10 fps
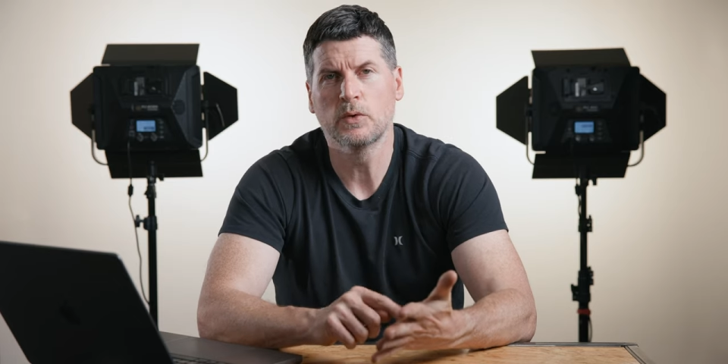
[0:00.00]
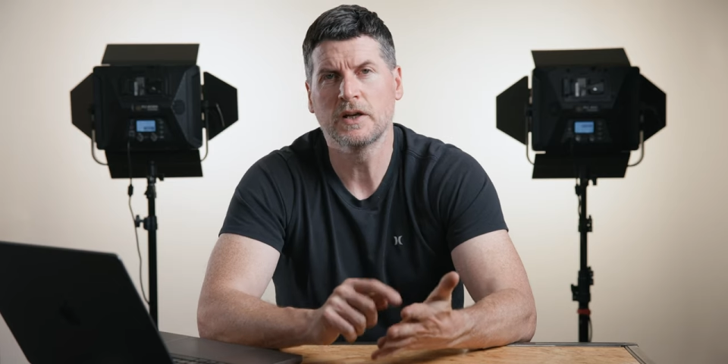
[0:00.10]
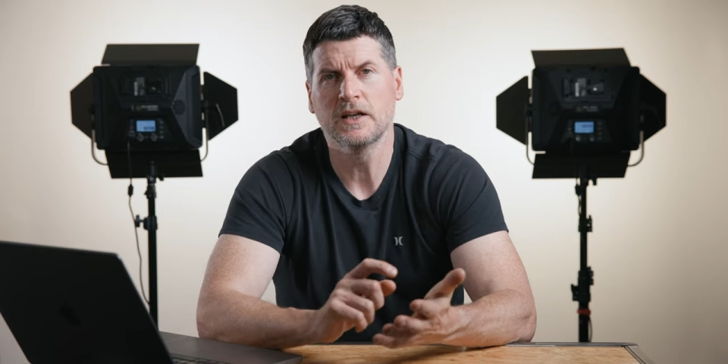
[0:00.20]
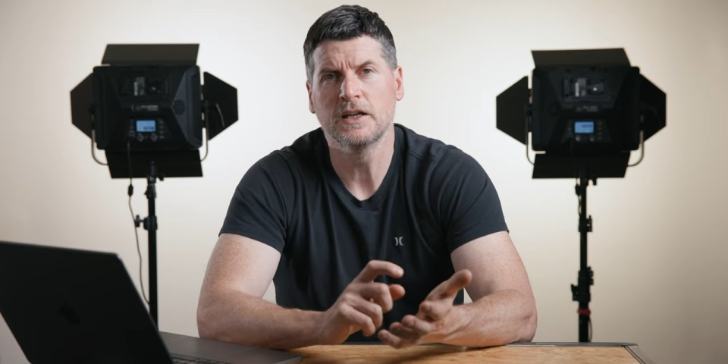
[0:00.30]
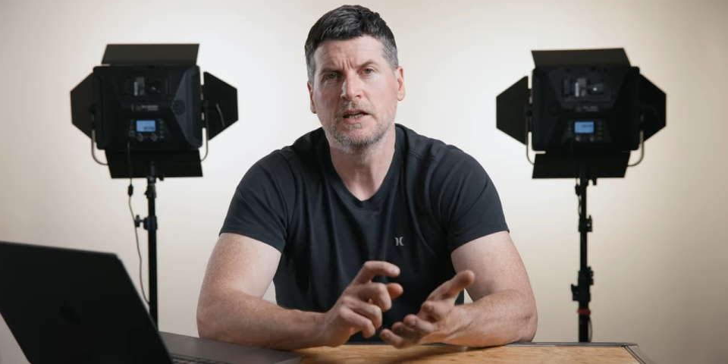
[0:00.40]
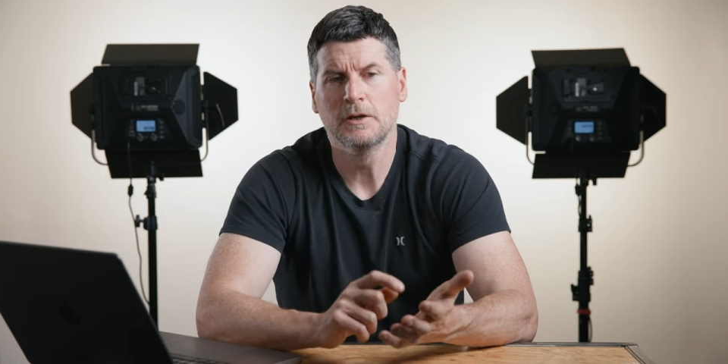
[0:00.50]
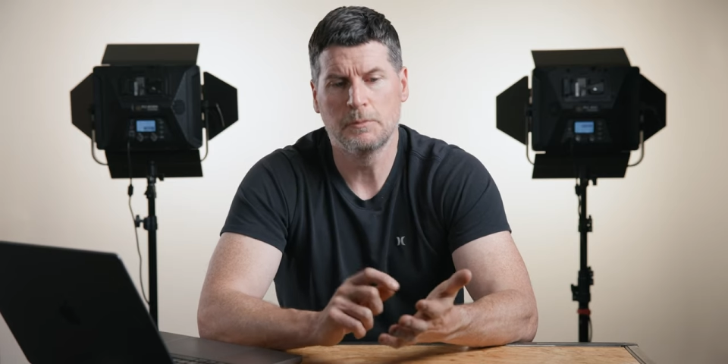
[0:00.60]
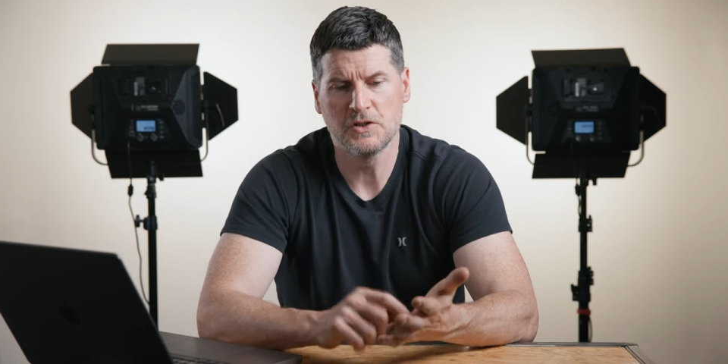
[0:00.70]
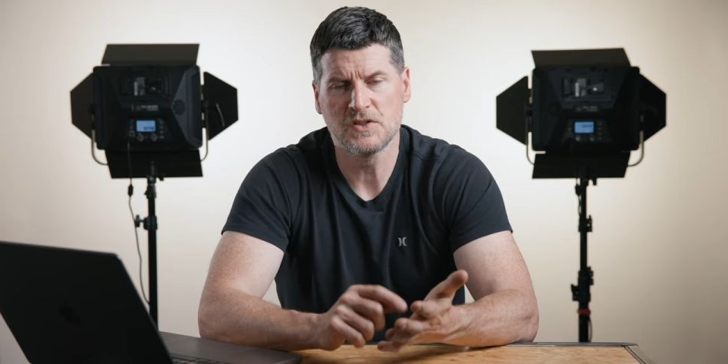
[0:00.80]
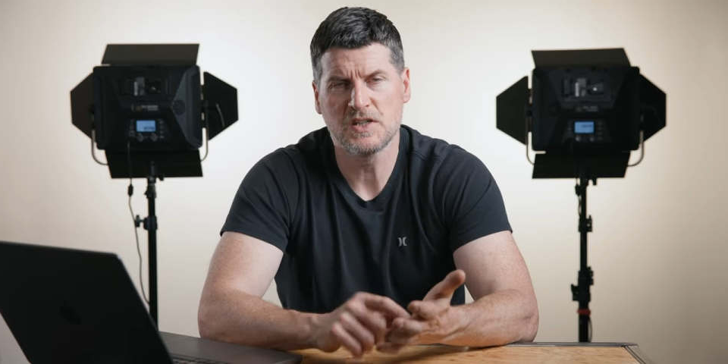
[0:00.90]
quickly
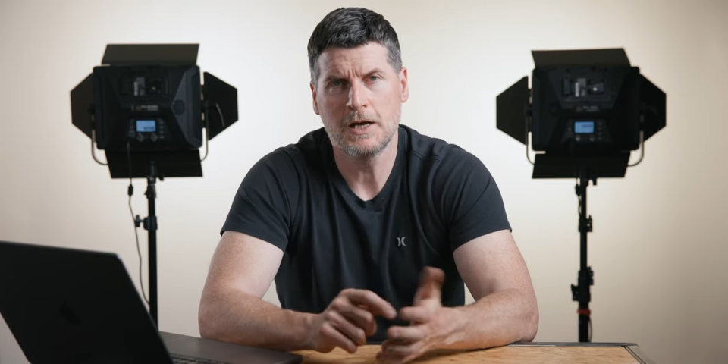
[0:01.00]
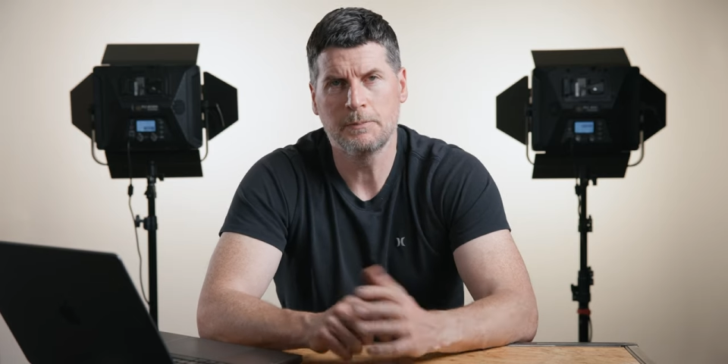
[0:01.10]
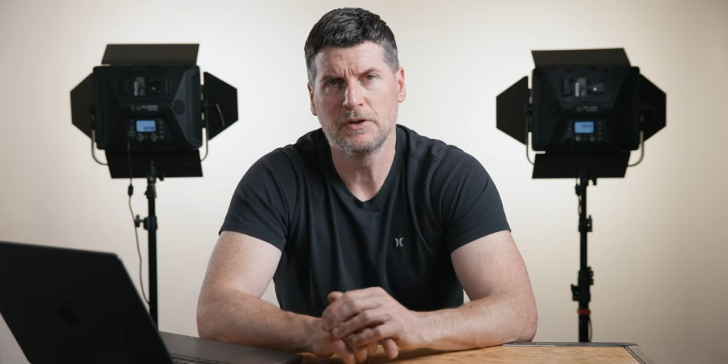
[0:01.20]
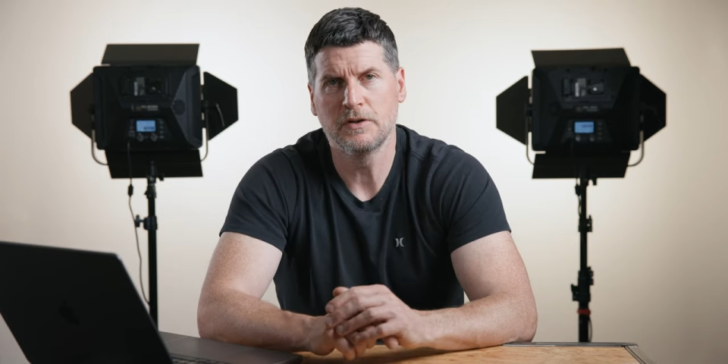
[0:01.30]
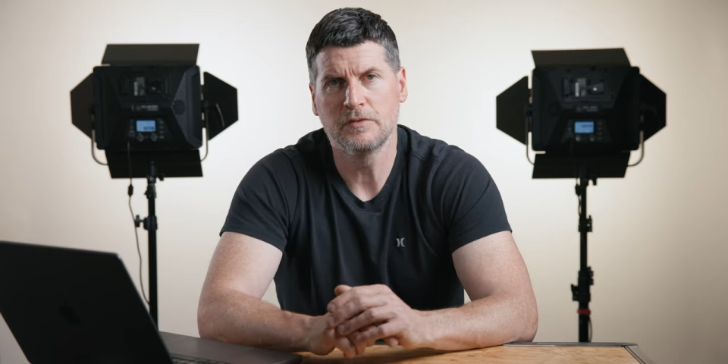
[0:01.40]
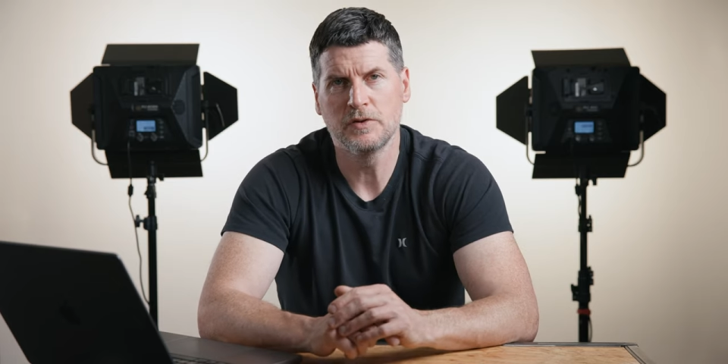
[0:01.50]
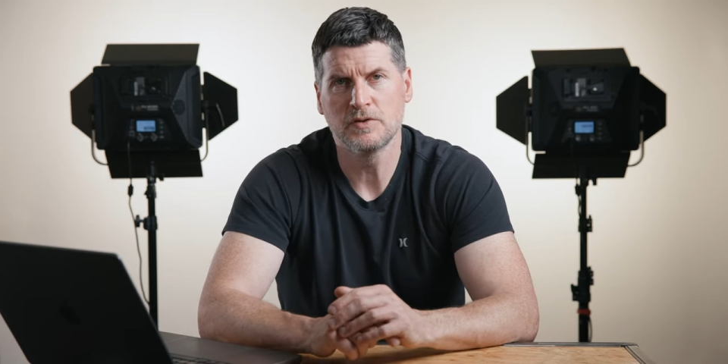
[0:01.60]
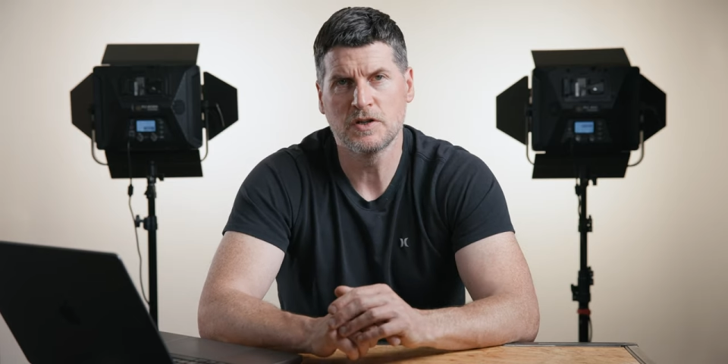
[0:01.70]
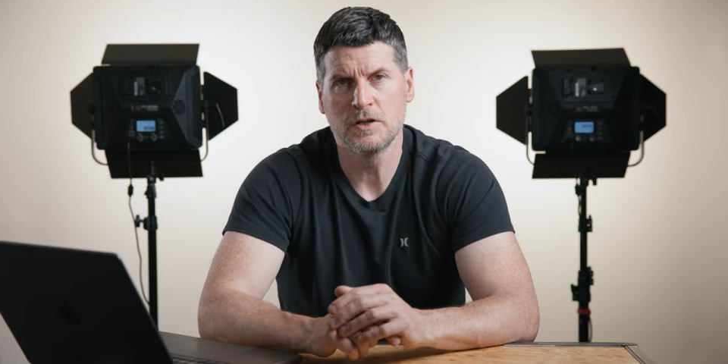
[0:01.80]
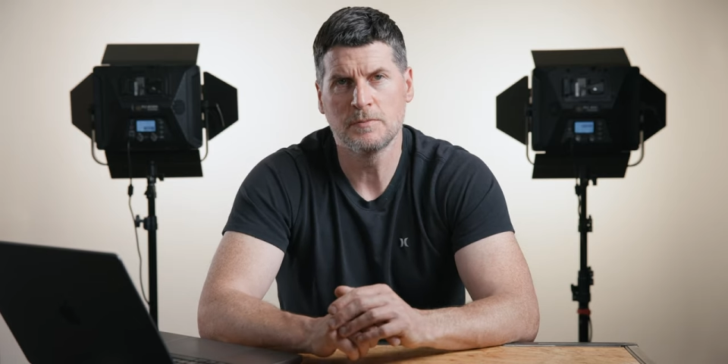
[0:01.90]
by just tapping it a few
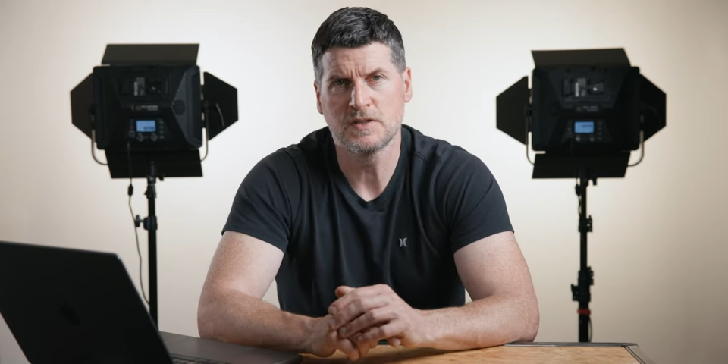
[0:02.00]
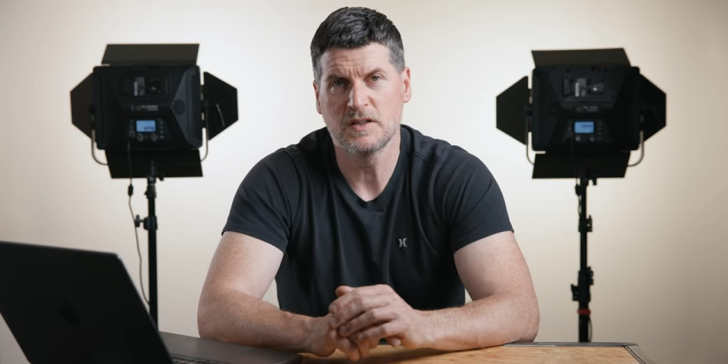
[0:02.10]
times.